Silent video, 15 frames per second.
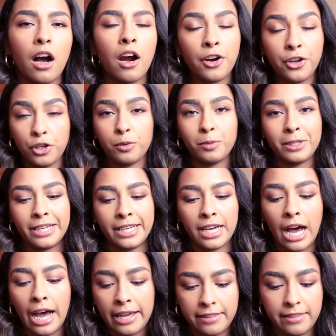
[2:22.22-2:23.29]
Arguably,
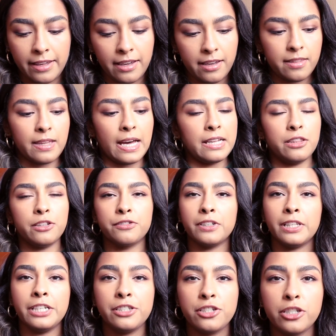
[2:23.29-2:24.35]
I think that the
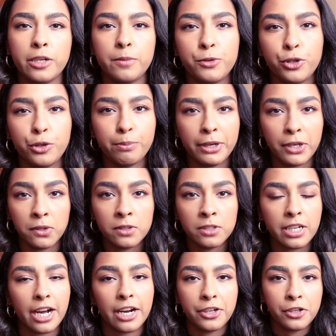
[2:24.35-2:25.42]
relationships you build
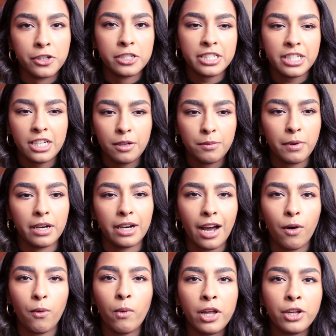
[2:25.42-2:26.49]
and your team and
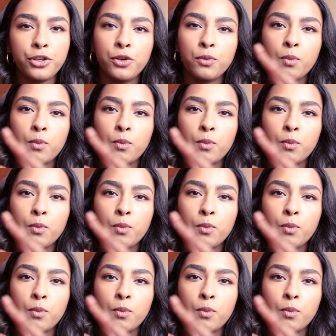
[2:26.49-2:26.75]
how well you